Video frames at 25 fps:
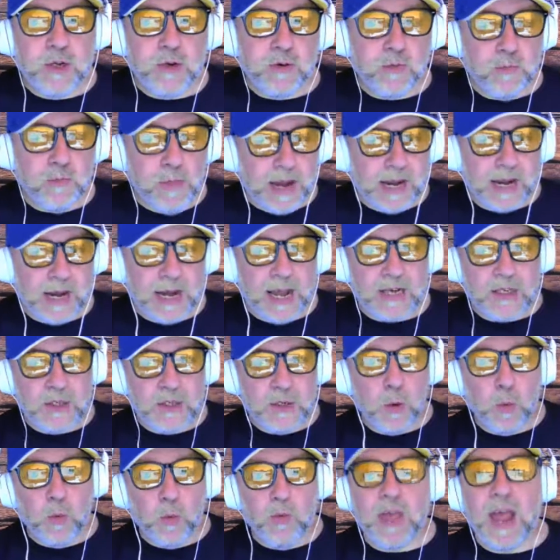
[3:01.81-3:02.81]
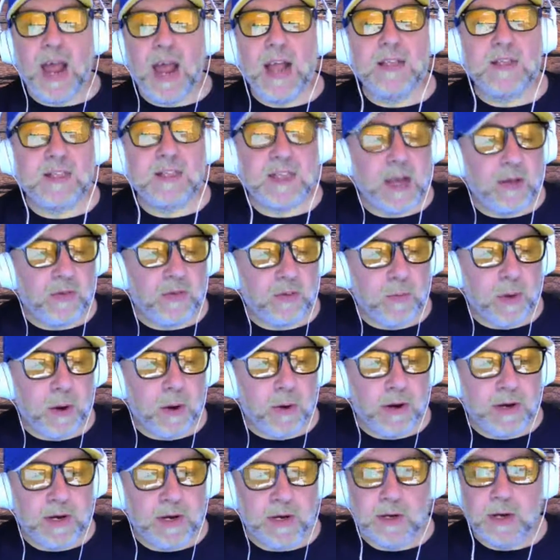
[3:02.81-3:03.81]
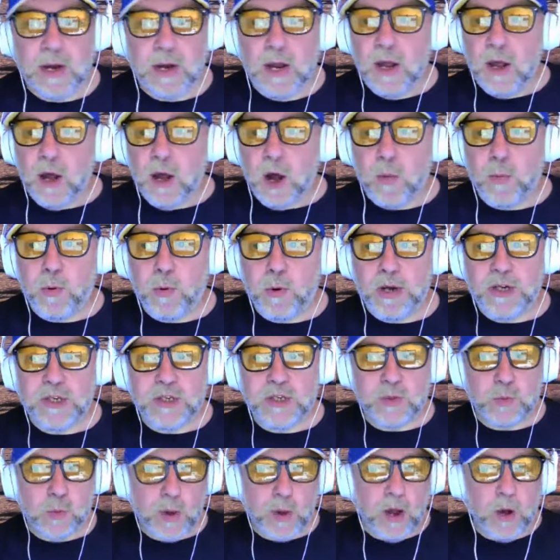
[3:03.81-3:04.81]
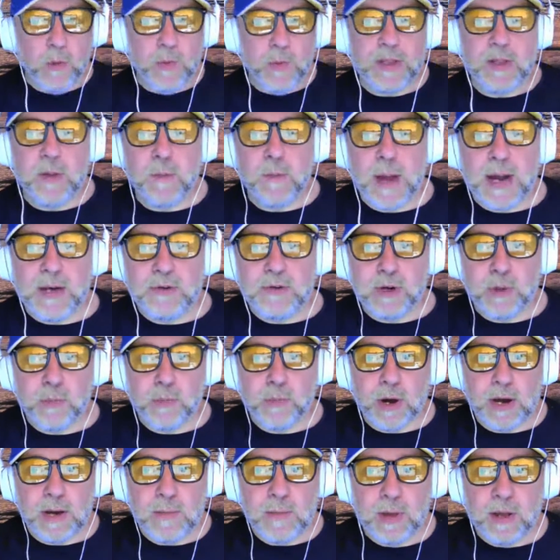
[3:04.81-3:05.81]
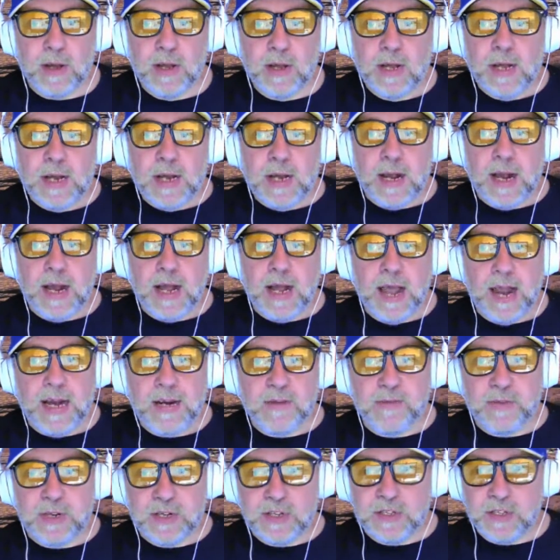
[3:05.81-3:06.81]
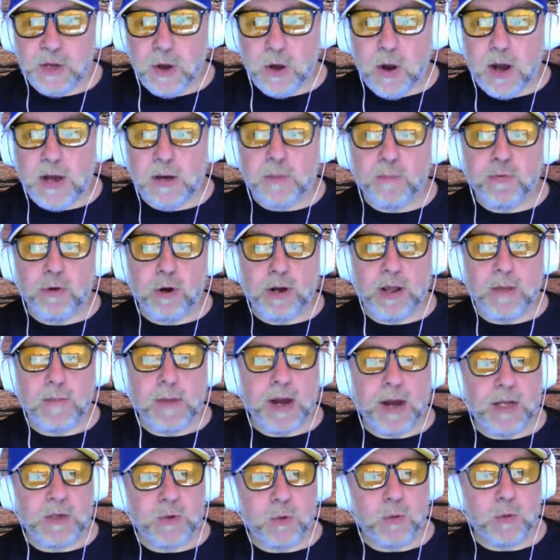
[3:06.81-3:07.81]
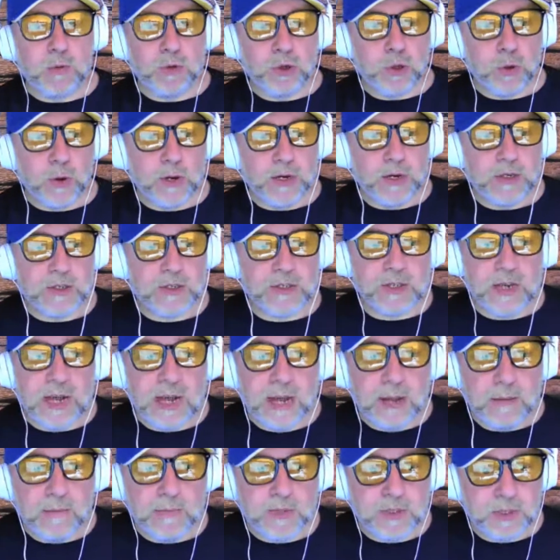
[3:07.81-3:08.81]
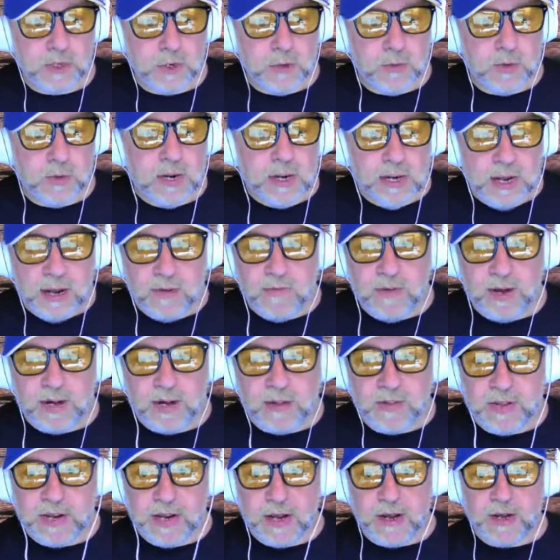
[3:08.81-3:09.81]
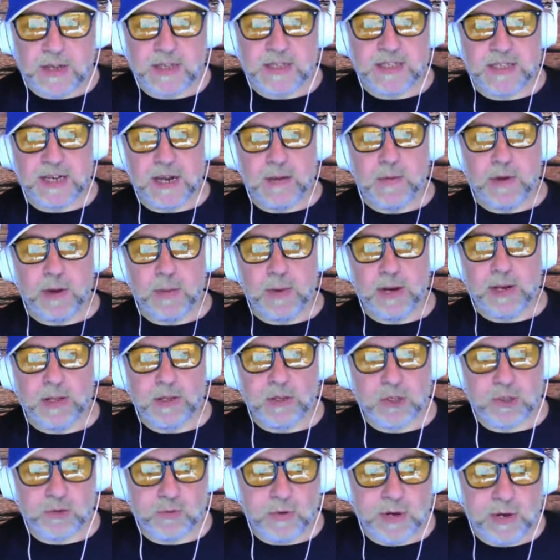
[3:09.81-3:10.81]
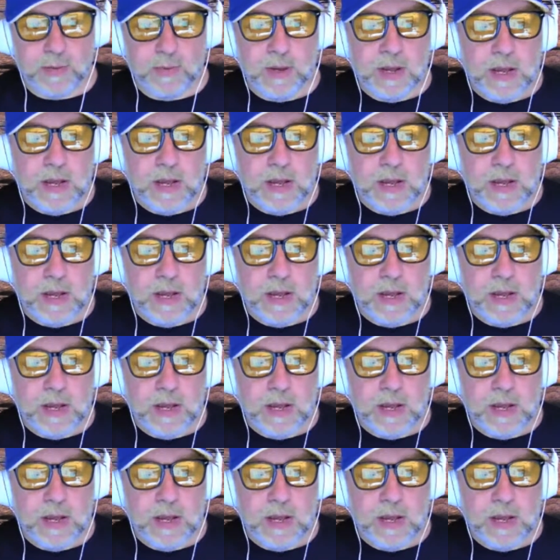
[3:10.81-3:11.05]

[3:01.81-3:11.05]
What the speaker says: of Mecalac's North and South American operations. We're hoping that Patrick Bramer, Head of Design and Product Management, will join us soon. In fact, I think I can see him coming in the stream.